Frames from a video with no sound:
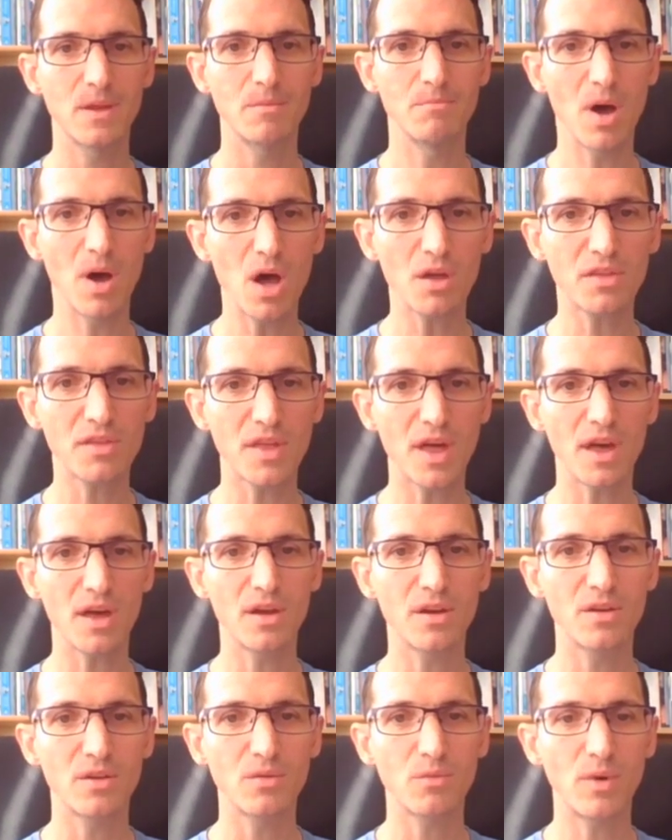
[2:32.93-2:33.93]

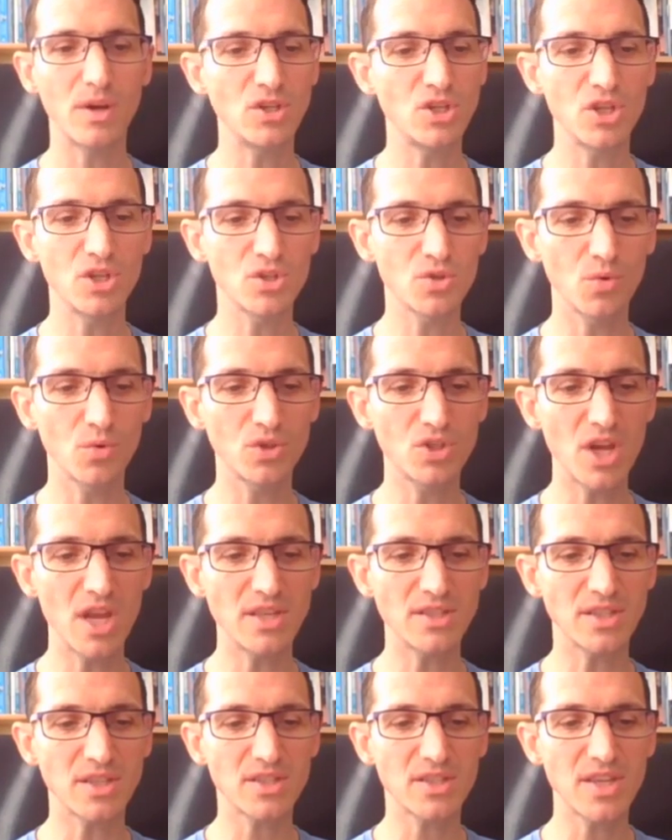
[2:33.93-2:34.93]
Martha, when she saw
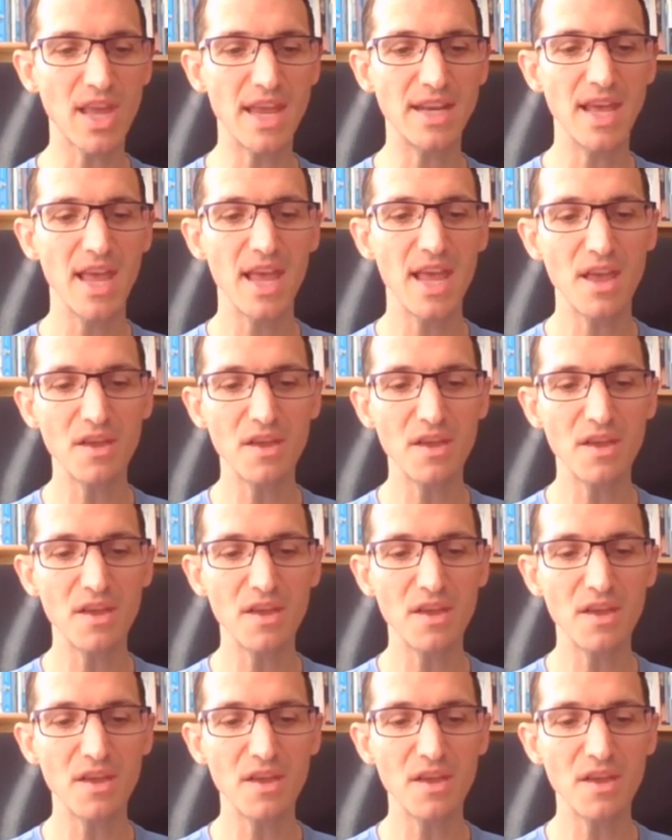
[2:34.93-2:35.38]
Jesus, said,